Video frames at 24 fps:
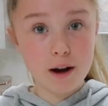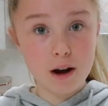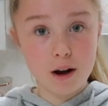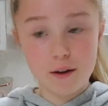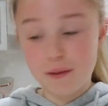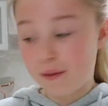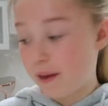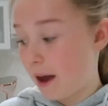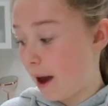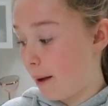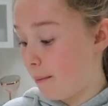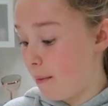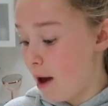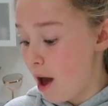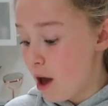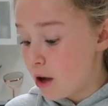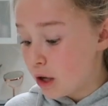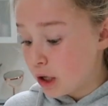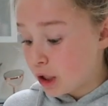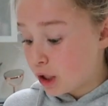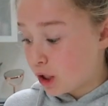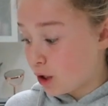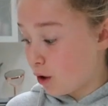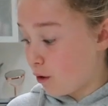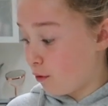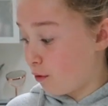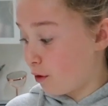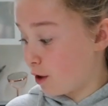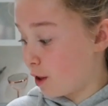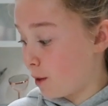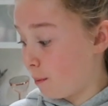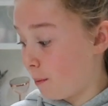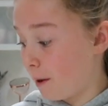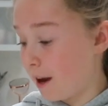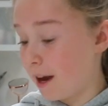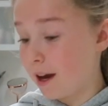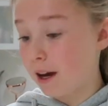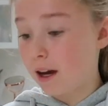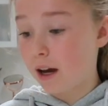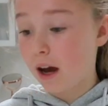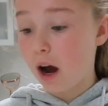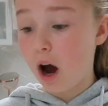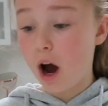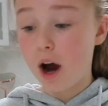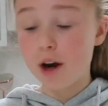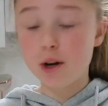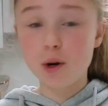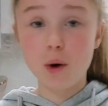I got them. So for the
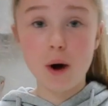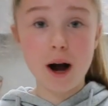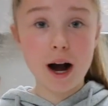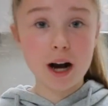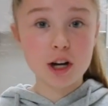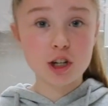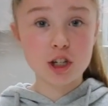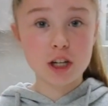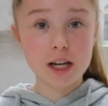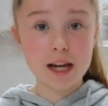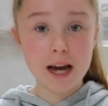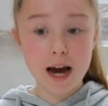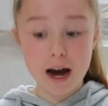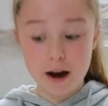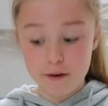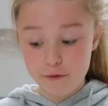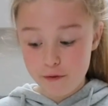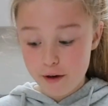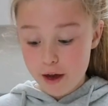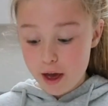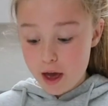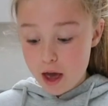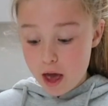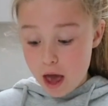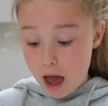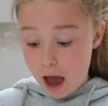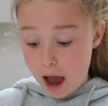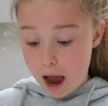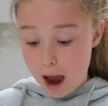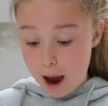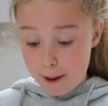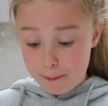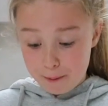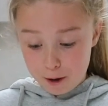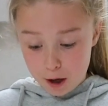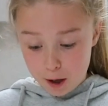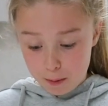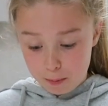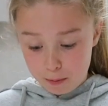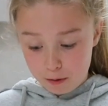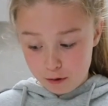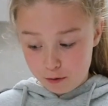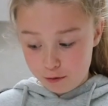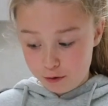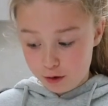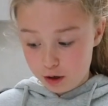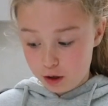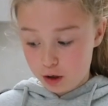pink, I don't actually have
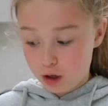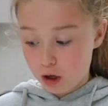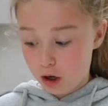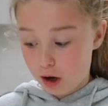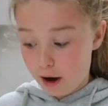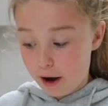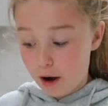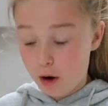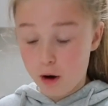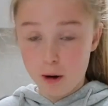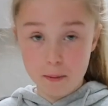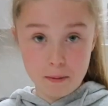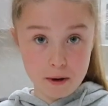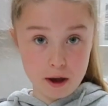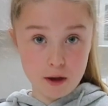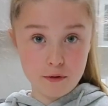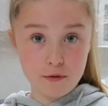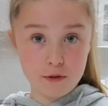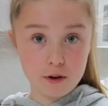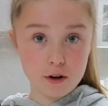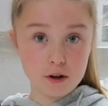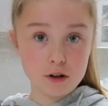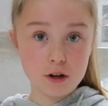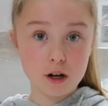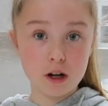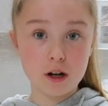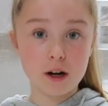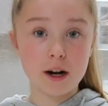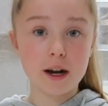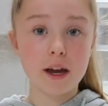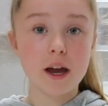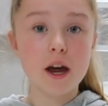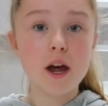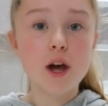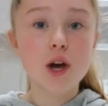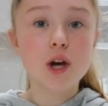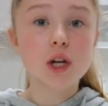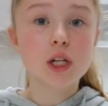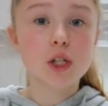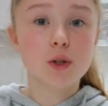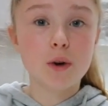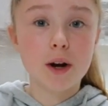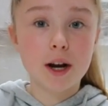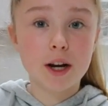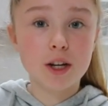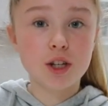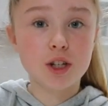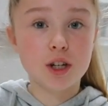purple food colouring or pink food colouring.
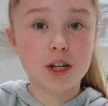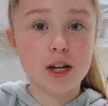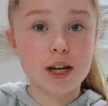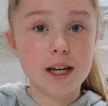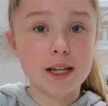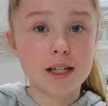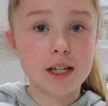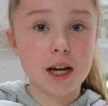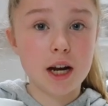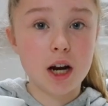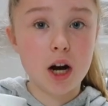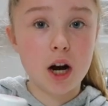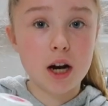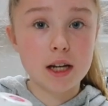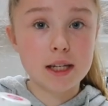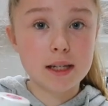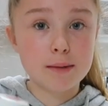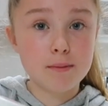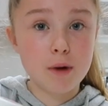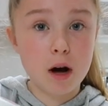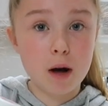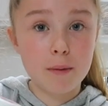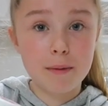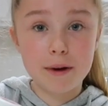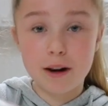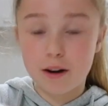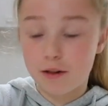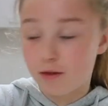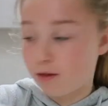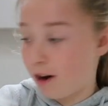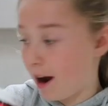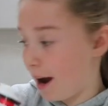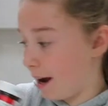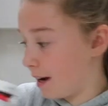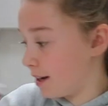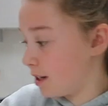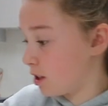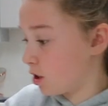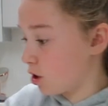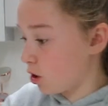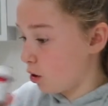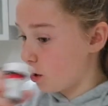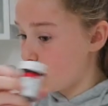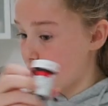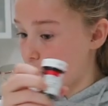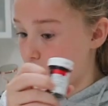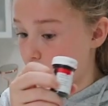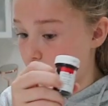So what I done is I got a small bit of red,
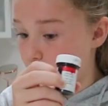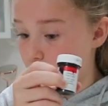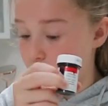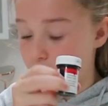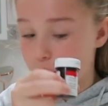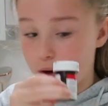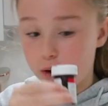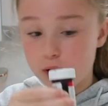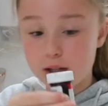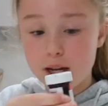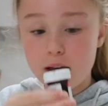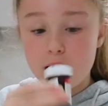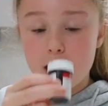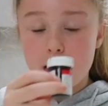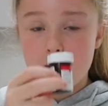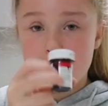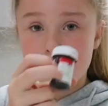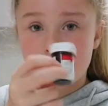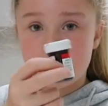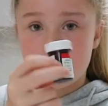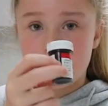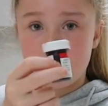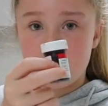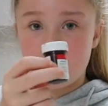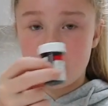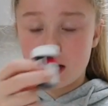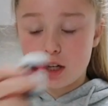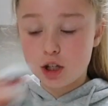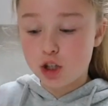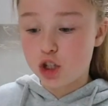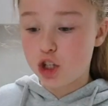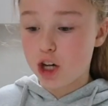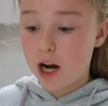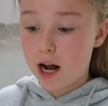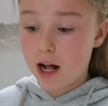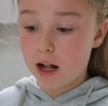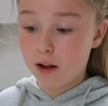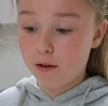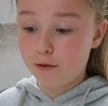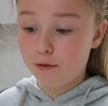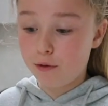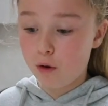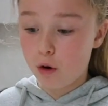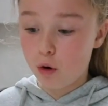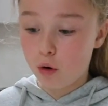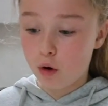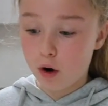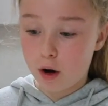so you can use the gel
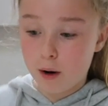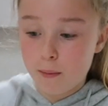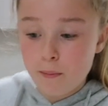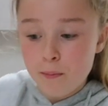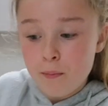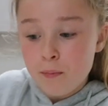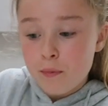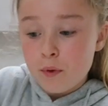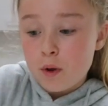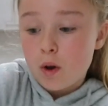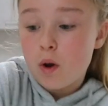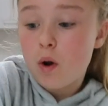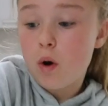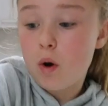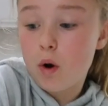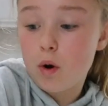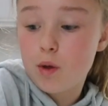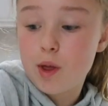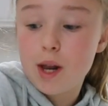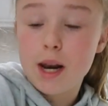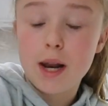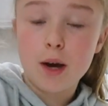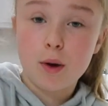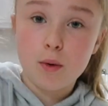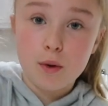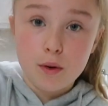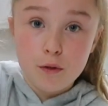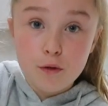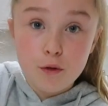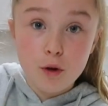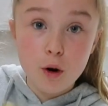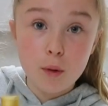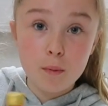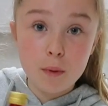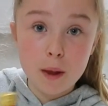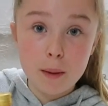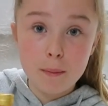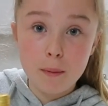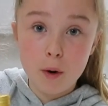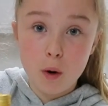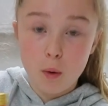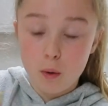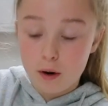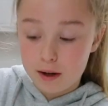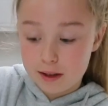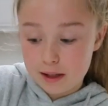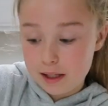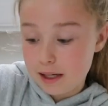form or the liquid form, they
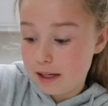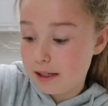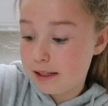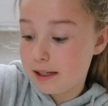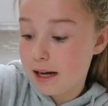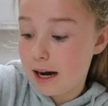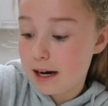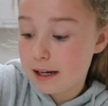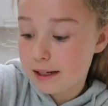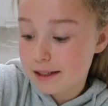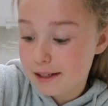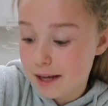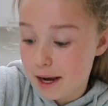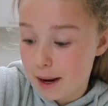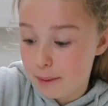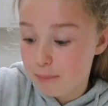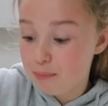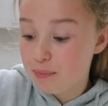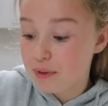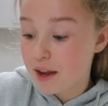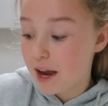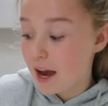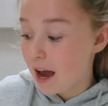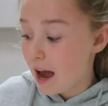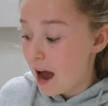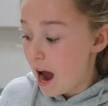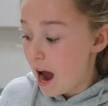both work the exact same.